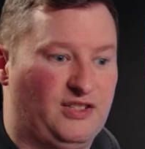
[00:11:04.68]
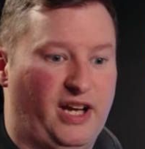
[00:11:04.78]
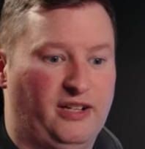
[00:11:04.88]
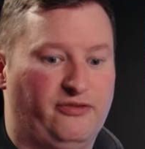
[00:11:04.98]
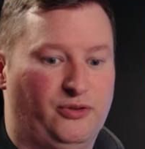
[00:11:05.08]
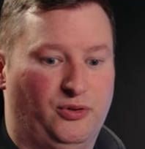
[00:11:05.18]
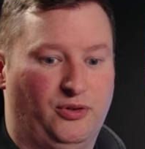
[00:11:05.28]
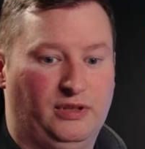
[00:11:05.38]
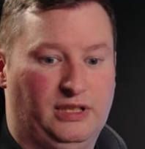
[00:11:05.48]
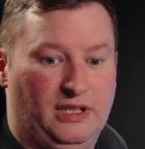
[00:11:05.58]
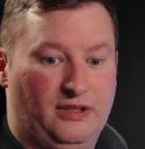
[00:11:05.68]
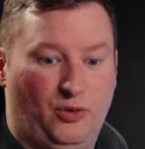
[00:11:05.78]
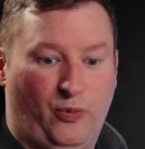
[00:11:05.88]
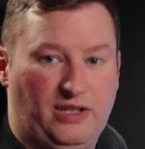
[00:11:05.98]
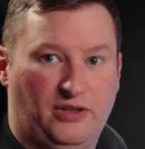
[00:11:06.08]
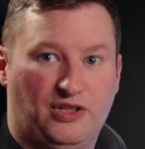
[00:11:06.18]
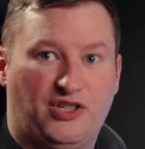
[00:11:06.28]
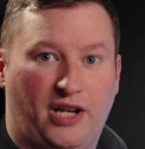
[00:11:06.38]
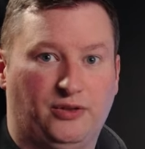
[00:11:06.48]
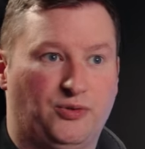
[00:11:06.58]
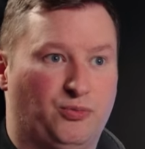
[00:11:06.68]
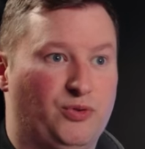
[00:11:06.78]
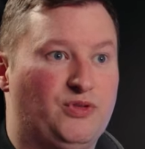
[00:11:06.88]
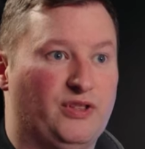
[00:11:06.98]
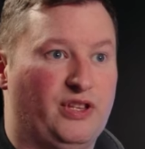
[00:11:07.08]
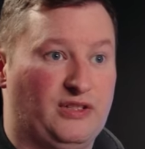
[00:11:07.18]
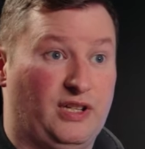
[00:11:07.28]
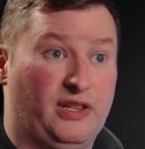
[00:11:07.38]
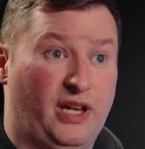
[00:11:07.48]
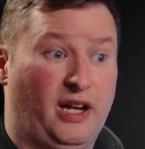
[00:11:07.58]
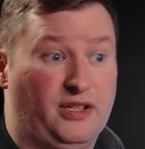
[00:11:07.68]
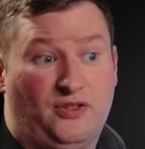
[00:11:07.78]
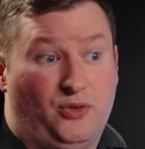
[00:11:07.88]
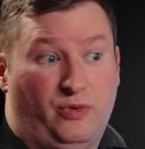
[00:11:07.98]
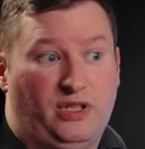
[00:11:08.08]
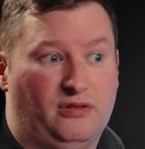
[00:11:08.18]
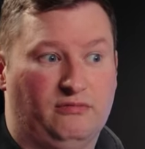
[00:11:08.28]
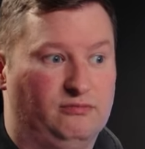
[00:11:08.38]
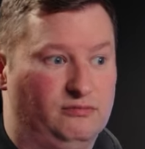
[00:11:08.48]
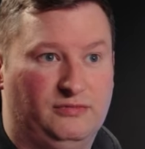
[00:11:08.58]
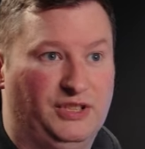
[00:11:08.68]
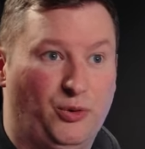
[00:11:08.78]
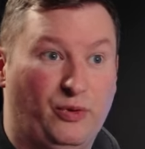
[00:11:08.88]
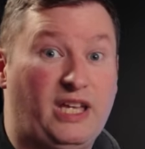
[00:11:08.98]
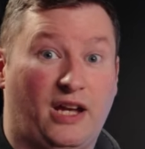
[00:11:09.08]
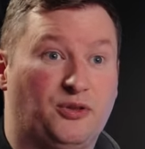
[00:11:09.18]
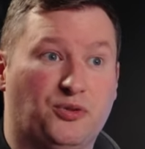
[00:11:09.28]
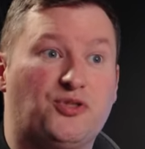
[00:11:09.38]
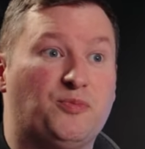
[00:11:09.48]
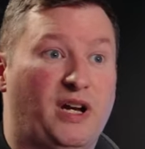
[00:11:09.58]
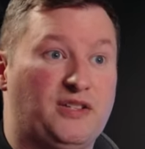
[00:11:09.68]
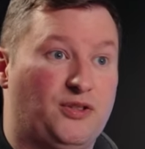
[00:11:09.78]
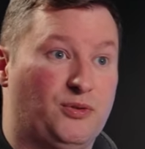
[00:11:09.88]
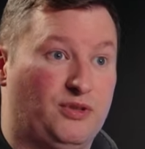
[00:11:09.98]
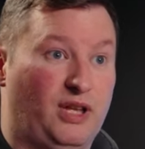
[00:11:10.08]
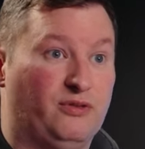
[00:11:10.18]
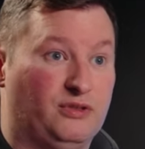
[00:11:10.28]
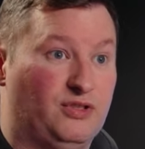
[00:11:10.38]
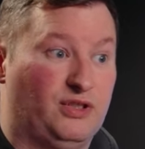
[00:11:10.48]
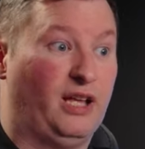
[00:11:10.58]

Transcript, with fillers: design for the way that the channels route and things like that, is that we can, you know, we can customize those to